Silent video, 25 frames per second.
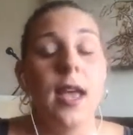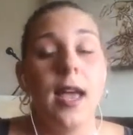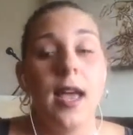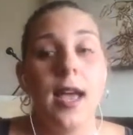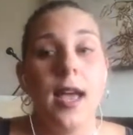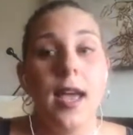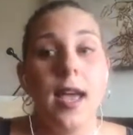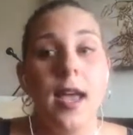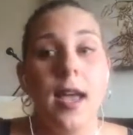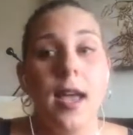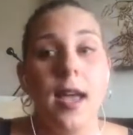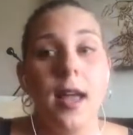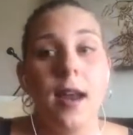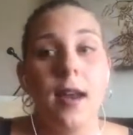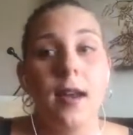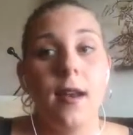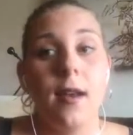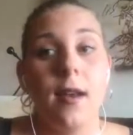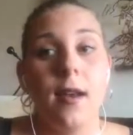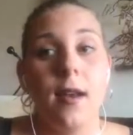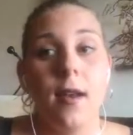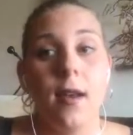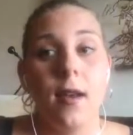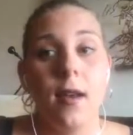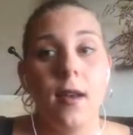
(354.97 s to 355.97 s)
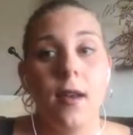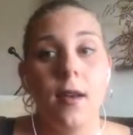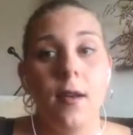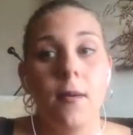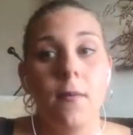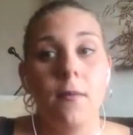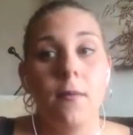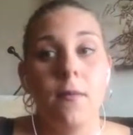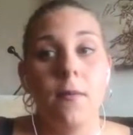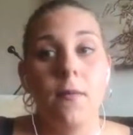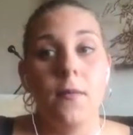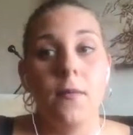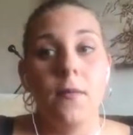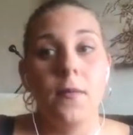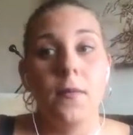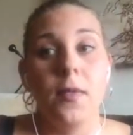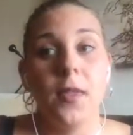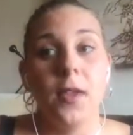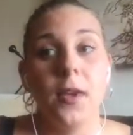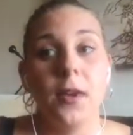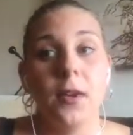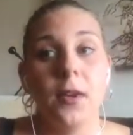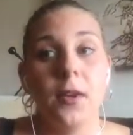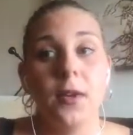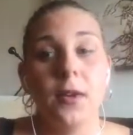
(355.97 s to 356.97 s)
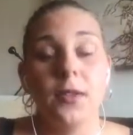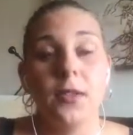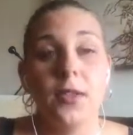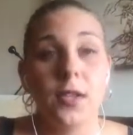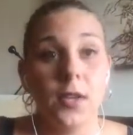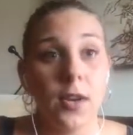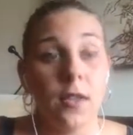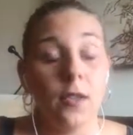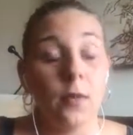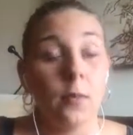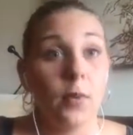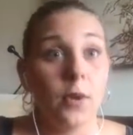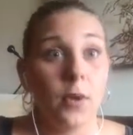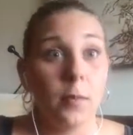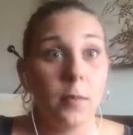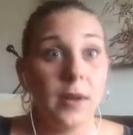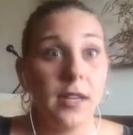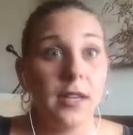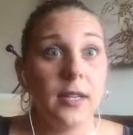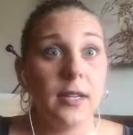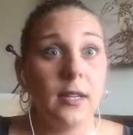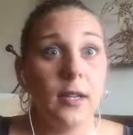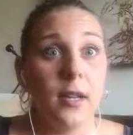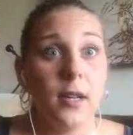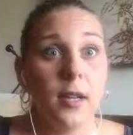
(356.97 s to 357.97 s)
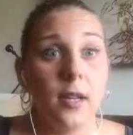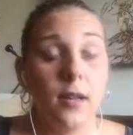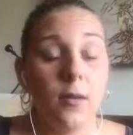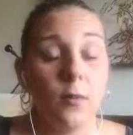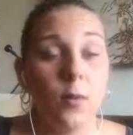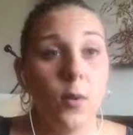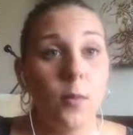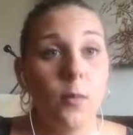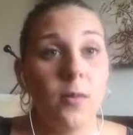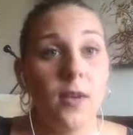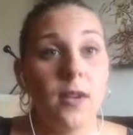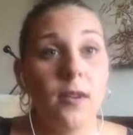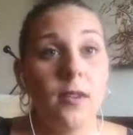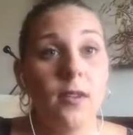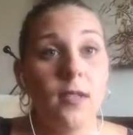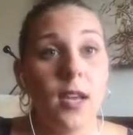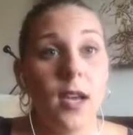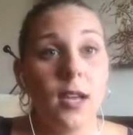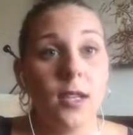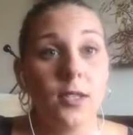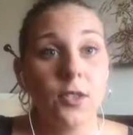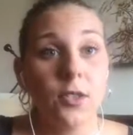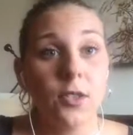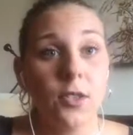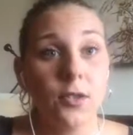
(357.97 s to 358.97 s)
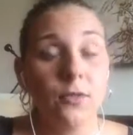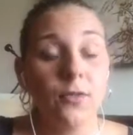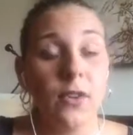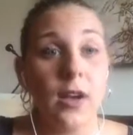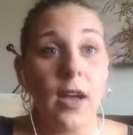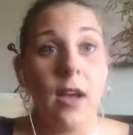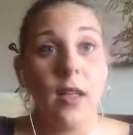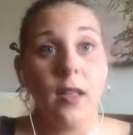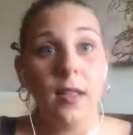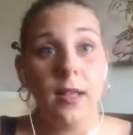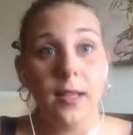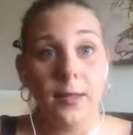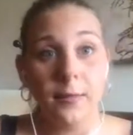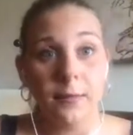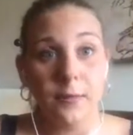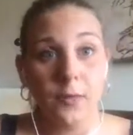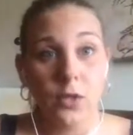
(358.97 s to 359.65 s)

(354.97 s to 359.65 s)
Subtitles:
And there's another book by a woman, Dr. Shafali.